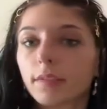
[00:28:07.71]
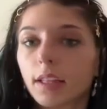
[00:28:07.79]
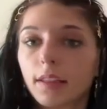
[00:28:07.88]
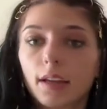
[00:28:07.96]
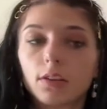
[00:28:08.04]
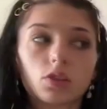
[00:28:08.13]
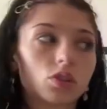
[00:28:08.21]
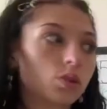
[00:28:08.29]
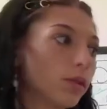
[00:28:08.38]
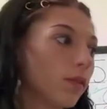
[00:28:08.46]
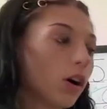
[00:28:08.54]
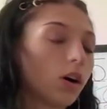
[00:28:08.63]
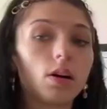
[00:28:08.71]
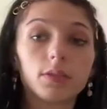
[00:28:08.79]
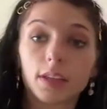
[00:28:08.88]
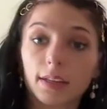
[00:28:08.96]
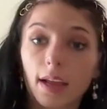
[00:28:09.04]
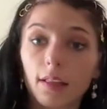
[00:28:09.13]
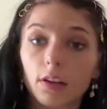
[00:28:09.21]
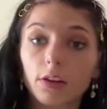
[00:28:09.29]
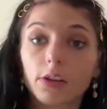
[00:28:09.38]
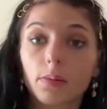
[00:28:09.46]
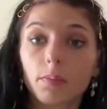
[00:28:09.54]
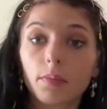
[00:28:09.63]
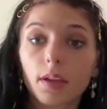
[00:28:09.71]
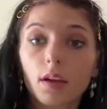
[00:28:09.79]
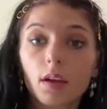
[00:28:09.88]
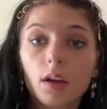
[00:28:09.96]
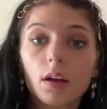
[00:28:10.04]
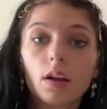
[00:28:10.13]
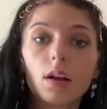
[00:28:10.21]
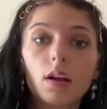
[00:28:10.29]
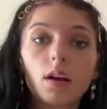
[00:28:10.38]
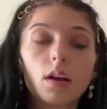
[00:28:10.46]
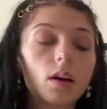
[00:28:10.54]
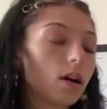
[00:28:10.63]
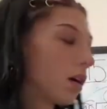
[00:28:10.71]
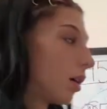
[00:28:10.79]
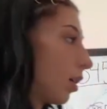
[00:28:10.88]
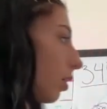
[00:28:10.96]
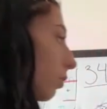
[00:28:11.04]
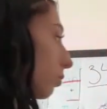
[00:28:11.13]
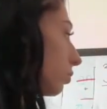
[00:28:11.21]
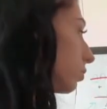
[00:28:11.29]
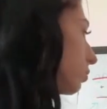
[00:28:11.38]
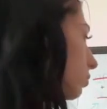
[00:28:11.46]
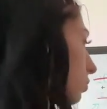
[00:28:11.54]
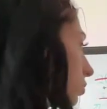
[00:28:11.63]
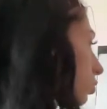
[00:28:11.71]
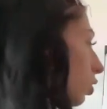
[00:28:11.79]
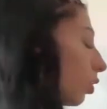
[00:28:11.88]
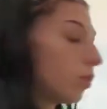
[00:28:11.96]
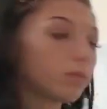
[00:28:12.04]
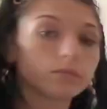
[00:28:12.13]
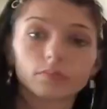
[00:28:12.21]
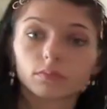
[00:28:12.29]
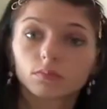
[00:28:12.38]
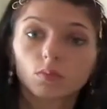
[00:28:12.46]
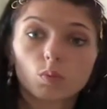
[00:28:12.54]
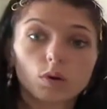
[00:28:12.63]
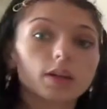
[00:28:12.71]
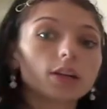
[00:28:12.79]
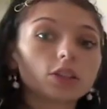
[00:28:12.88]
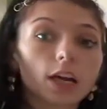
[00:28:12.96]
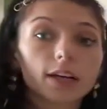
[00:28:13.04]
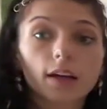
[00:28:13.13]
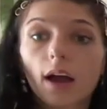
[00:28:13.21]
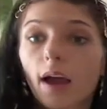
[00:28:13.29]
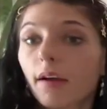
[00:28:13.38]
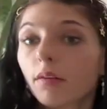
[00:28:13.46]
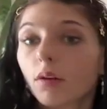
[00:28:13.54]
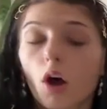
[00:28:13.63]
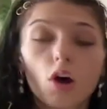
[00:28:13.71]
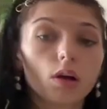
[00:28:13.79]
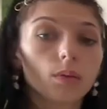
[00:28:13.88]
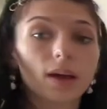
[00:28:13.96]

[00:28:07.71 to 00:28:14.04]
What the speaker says: And that is true of all technology. So we're gonna check, all